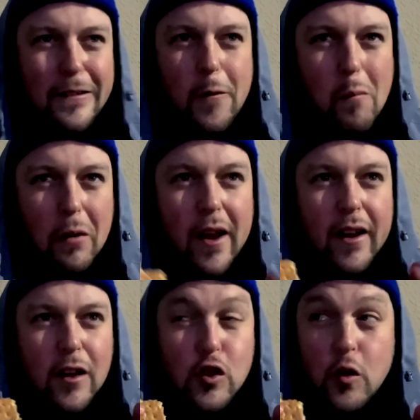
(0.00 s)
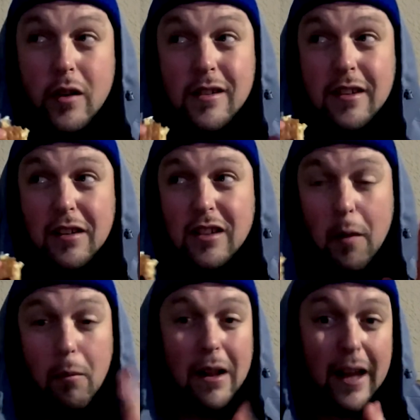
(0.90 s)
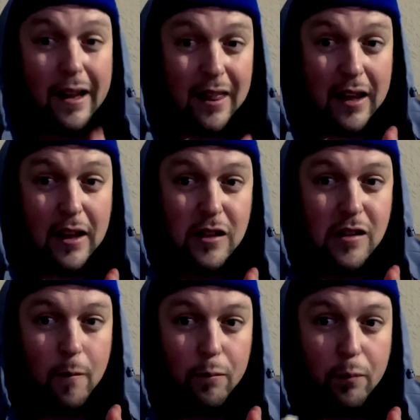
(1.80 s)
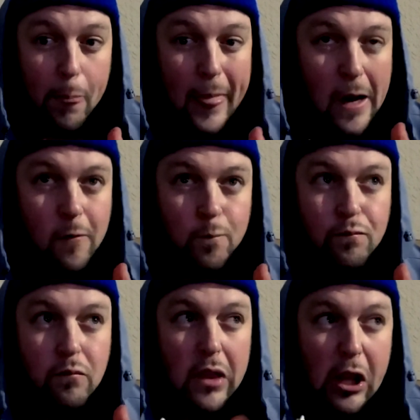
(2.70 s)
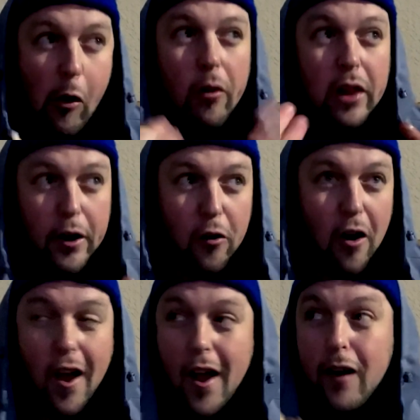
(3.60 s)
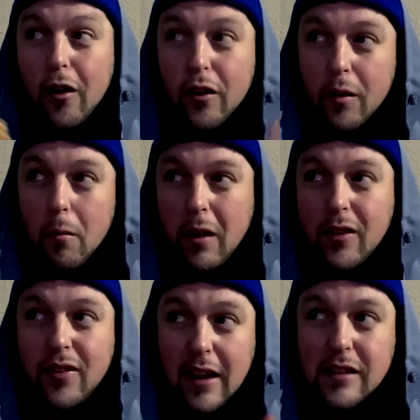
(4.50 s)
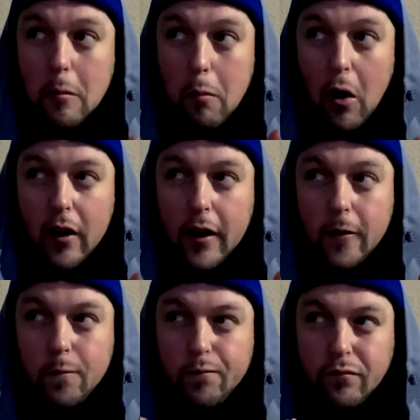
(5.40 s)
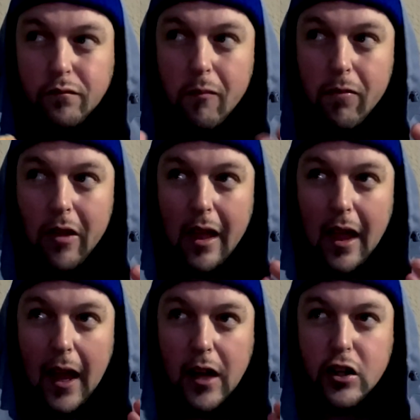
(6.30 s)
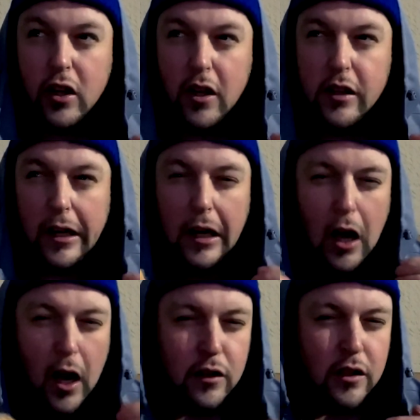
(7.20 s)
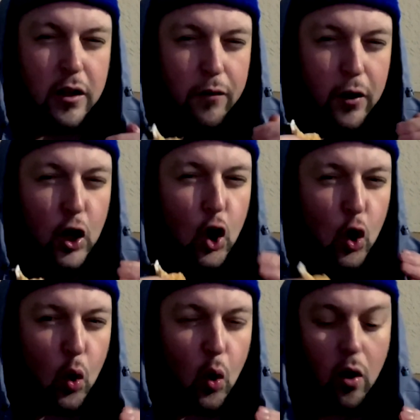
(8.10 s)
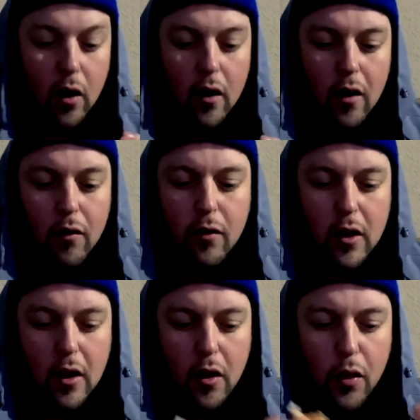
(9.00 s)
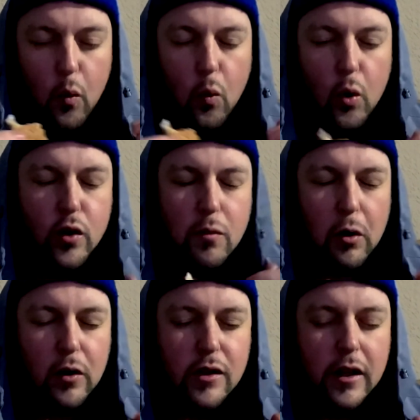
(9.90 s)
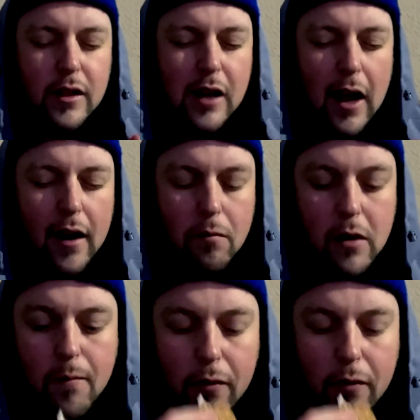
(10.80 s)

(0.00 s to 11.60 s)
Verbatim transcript: But like as soon as something like this, like crying or some incessant barking, it just, it cuts to the very core of the worst person inside of me.